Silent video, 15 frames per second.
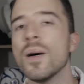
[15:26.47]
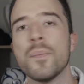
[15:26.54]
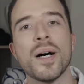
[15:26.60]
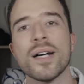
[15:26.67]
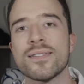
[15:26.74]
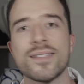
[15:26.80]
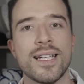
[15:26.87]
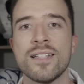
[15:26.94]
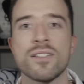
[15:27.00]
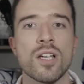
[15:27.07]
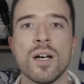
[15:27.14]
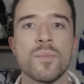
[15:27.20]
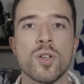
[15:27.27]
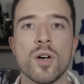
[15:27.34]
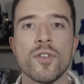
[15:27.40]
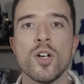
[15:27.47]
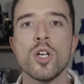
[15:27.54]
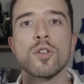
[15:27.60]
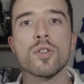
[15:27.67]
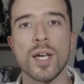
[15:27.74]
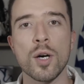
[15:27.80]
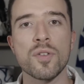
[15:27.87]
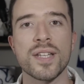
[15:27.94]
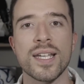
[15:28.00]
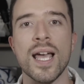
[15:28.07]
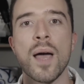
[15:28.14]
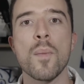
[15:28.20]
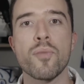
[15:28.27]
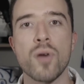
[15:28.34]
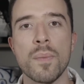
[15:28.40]
But in terms of
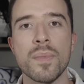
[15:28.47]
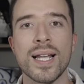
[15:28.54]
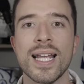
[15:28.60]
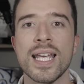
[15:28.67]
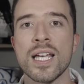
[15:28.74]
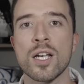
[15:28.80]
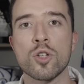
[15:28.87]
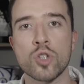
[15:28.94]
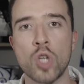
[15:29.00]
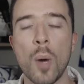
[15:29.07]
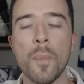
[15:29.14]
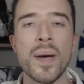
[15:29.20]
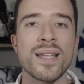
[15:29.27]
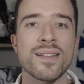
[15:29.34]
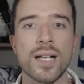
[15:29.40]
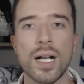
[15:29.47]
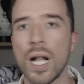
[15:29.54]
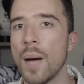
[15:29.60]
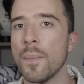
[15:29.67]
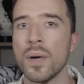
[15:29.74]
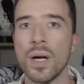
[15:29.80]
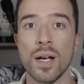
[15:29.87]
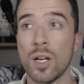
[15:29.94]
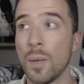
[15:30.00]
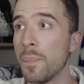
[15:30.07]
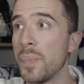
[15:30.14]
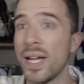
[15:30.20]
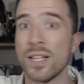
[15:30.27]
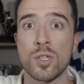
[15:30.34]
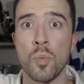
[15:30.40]
Chelsea, Premier League, top-end club,
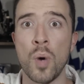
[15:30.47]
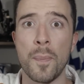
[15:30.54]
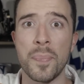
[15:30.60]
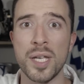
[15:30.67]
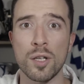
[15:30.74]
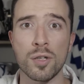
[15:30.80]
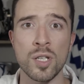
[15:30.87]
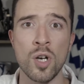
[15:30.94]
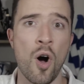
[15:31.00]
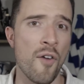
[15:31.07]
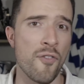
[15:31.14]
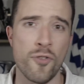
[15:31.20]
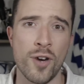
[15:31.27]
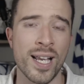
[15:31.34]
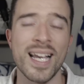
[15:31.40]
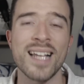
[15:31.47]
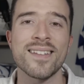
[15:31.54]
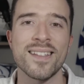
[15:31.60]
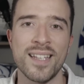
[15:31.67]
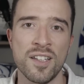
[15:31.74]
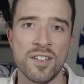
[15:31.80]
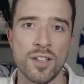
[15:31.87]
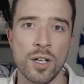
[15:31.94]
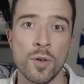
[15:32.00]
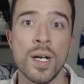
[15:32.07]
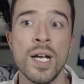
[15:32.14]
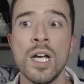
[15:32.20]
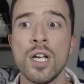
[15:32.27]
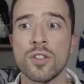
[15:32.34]
compared to what PSG are offering, it's an insult.